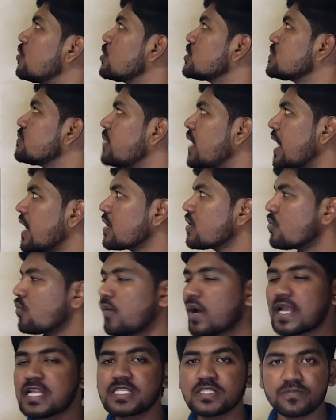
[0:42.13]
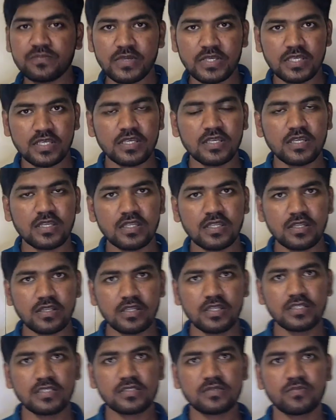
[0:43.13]
goes blank while speaking in
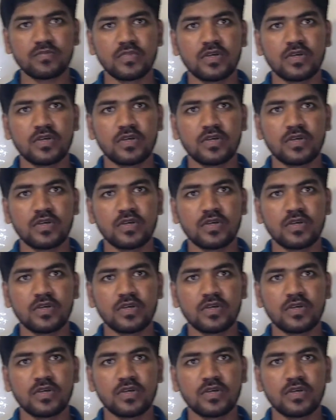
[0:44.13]
English.